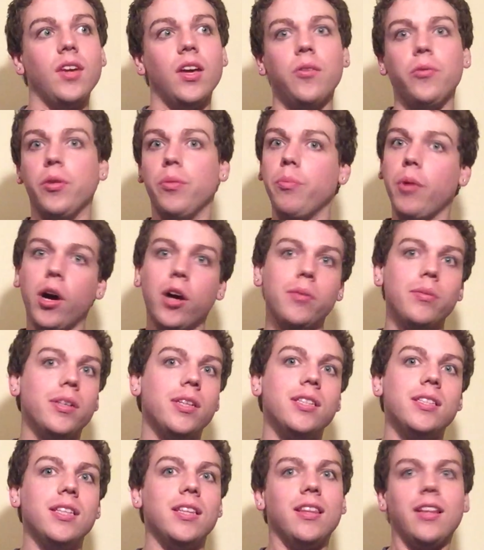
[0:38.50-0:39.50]
with
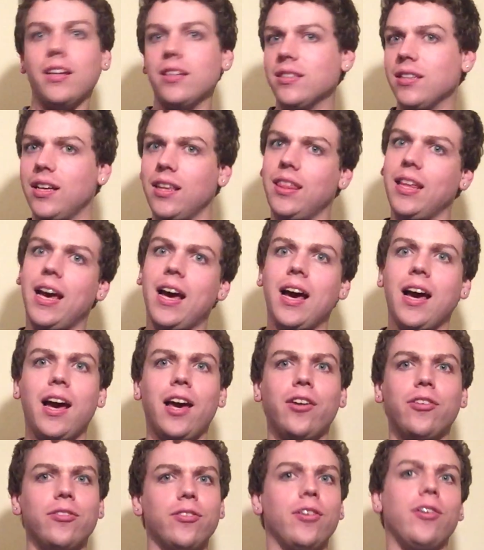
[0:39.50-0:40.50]
Barbies and things like that. I
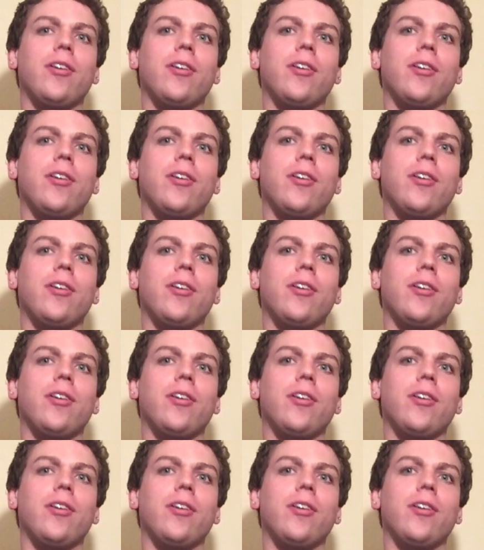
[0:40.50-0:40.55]
don't know.